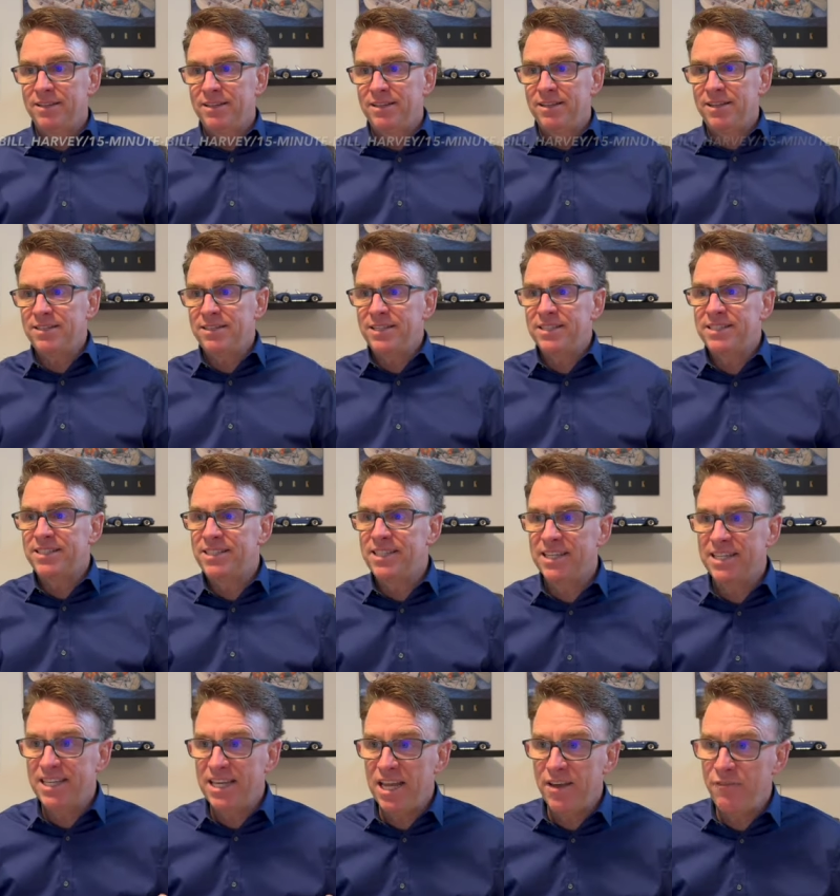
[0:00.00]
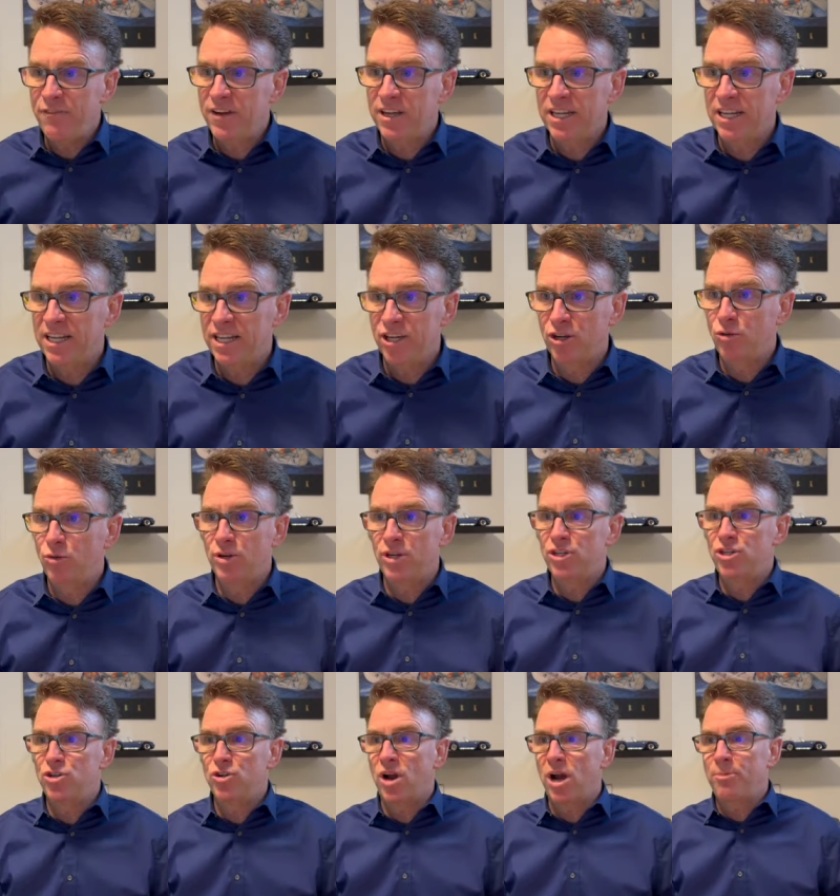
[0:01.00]
This can significantly
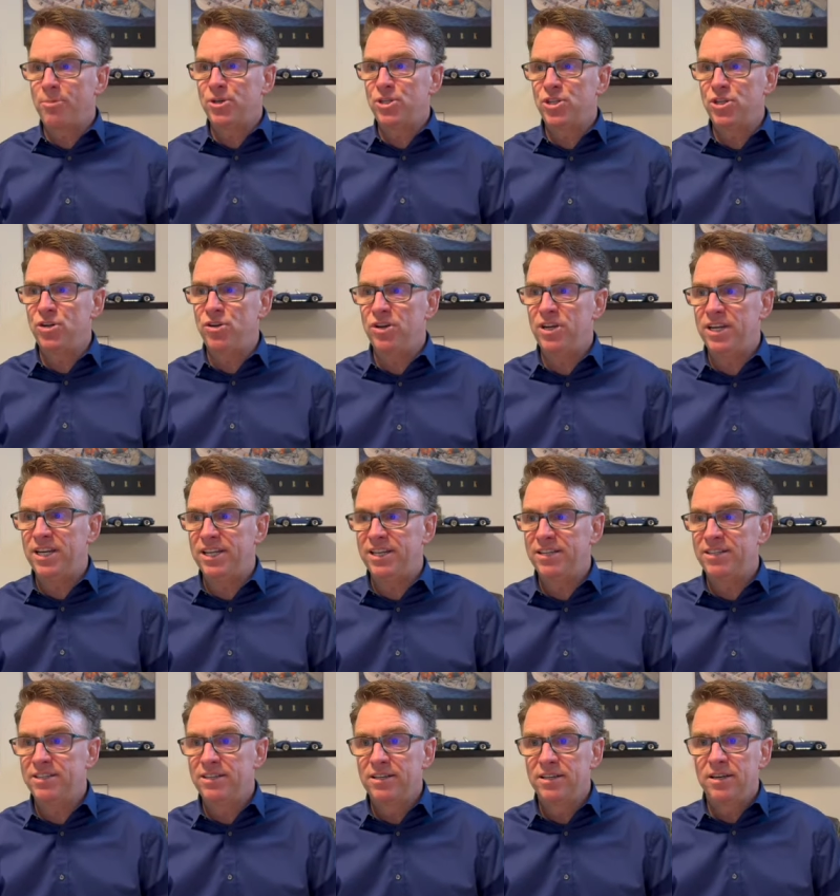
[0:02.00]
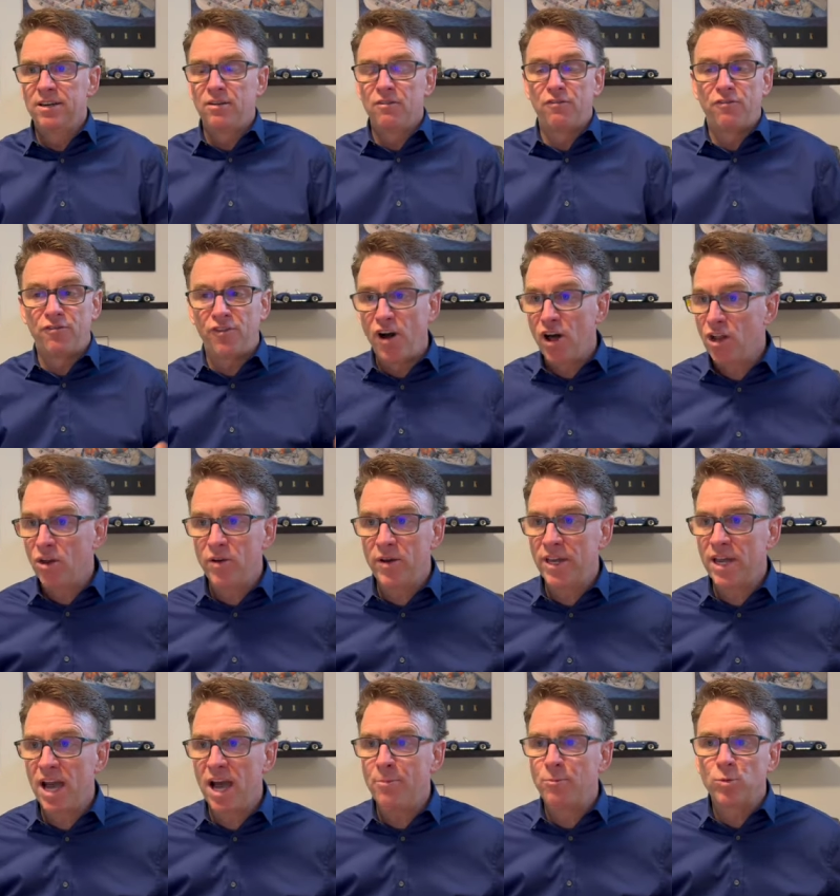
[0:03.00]
increase your opportunities,
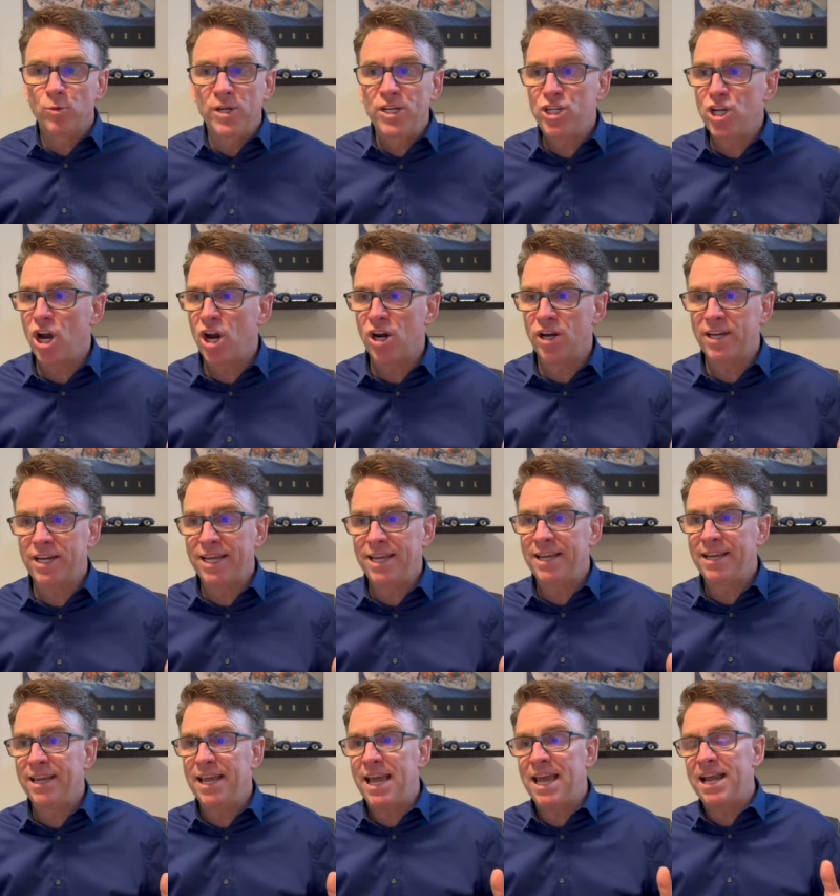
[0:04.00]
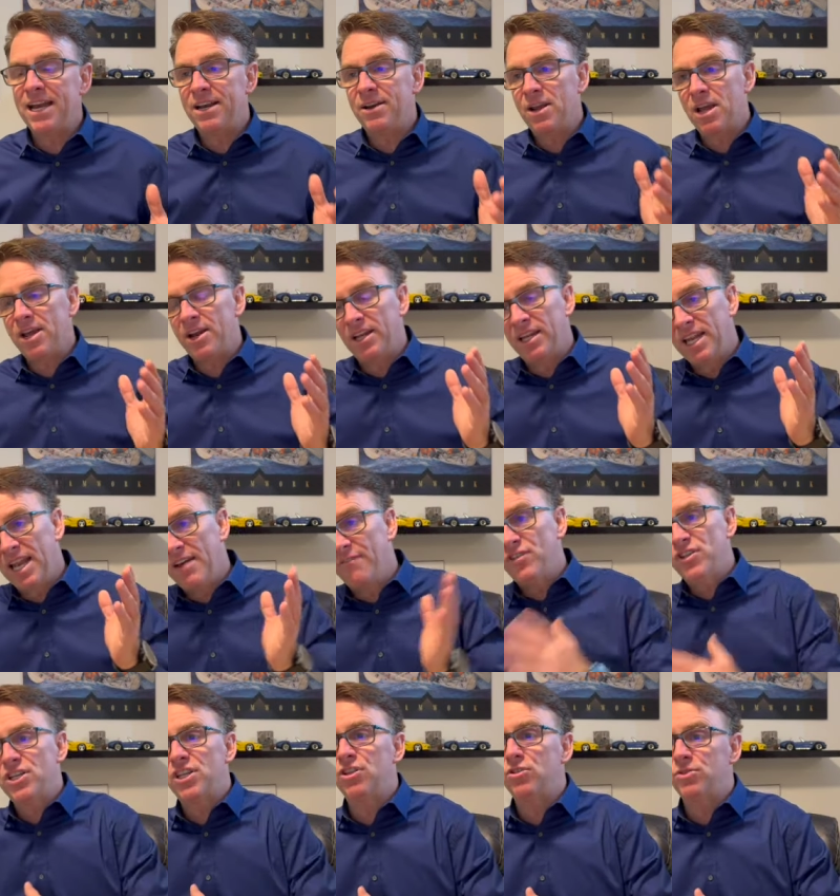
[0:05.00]
following up, retargeting, and, and
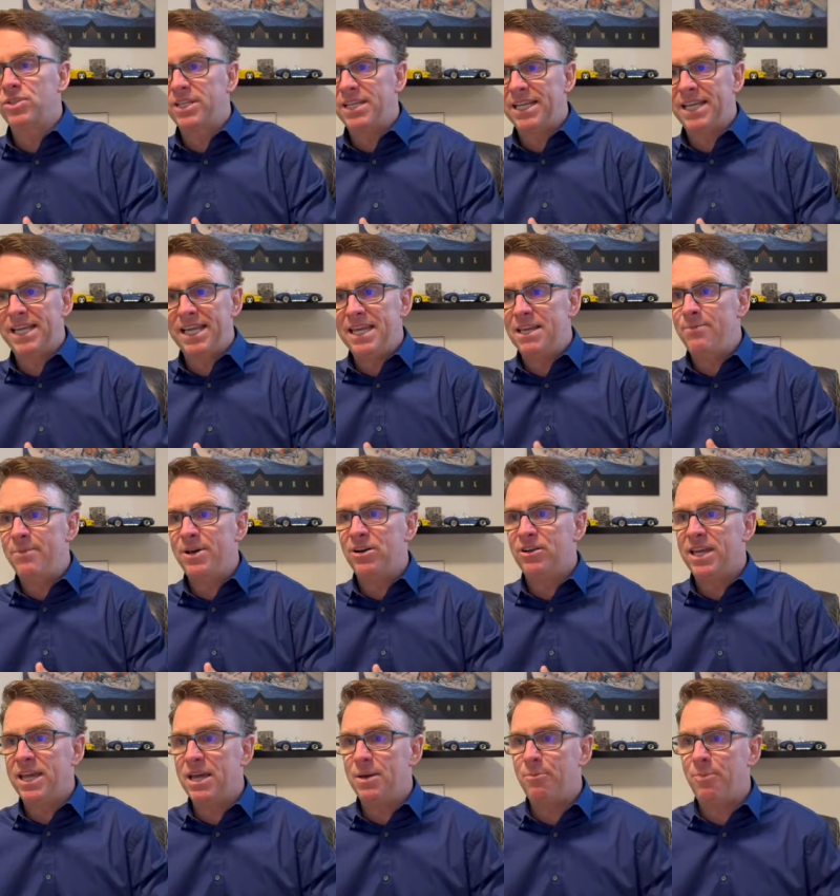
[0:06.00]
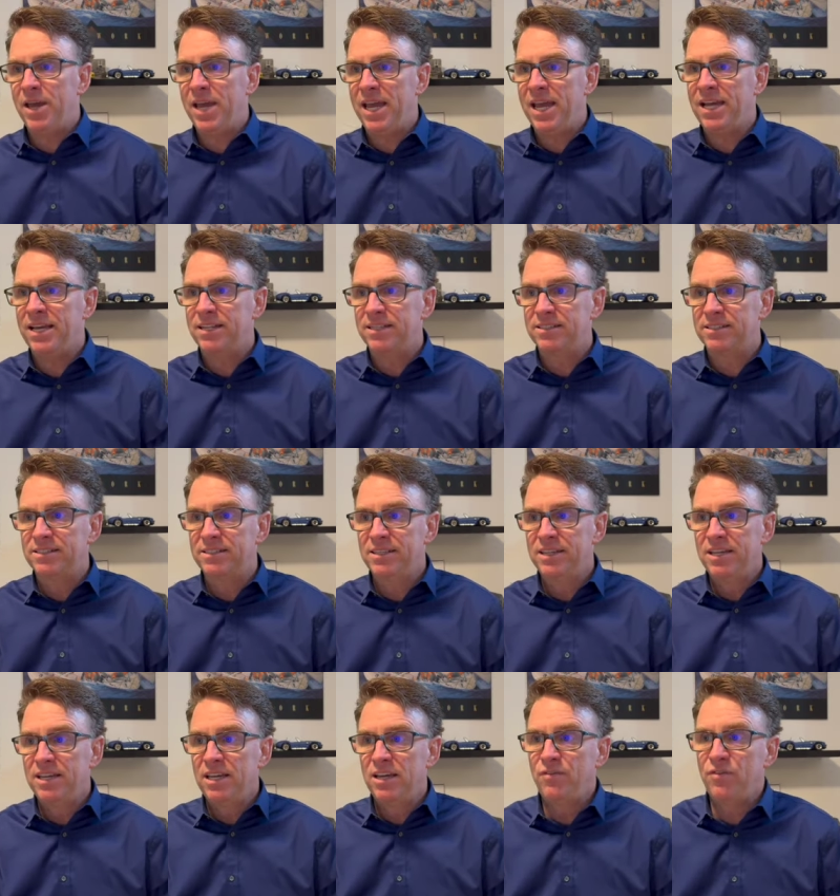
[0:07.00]
leveraging those email campaigns.
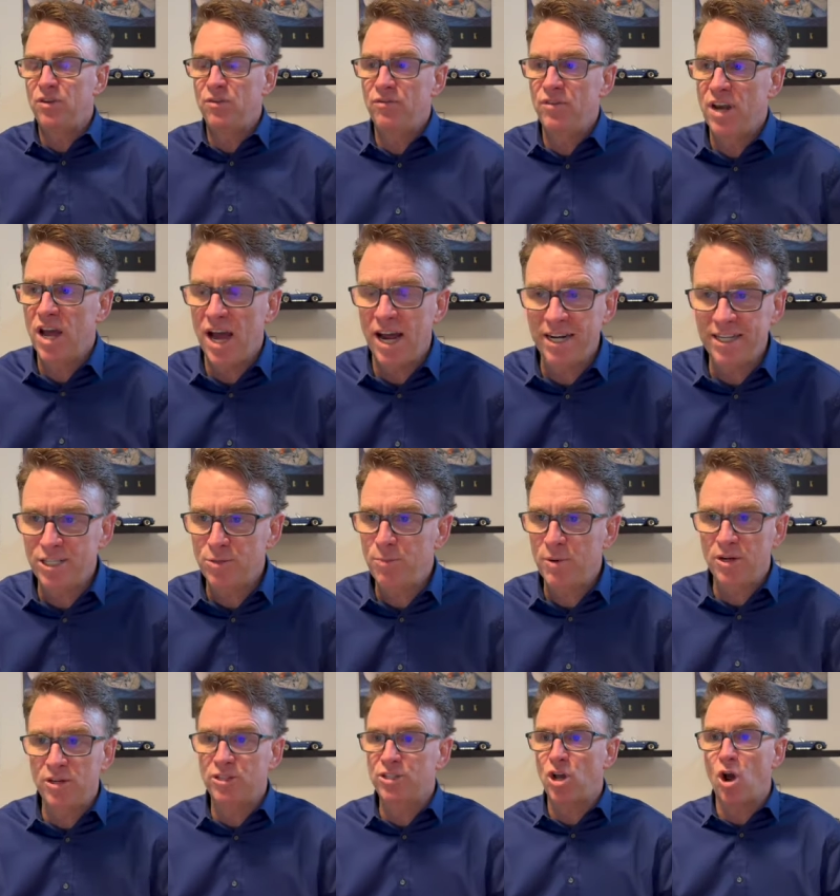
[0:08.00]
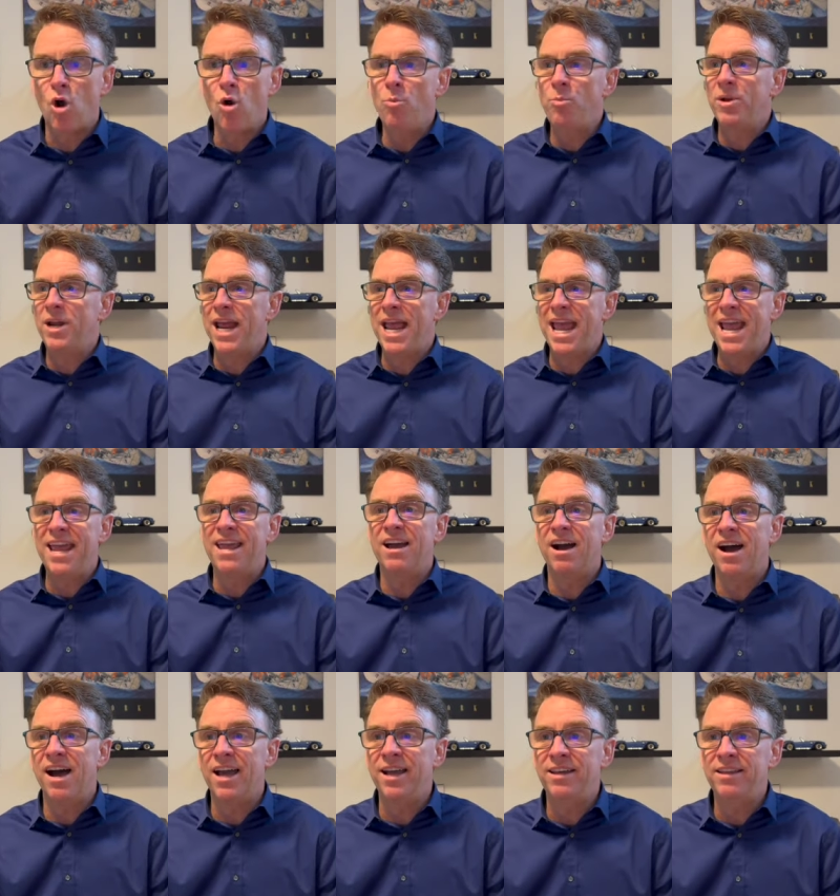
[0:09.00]
If you've not experienced
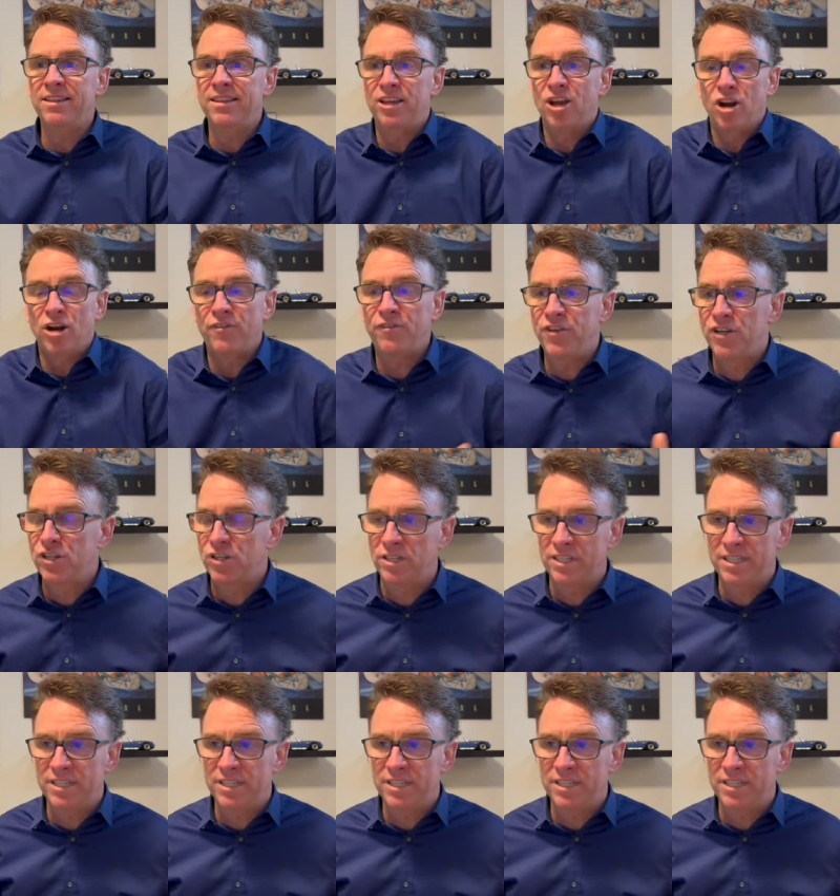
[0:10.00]
OpenAI, the artificial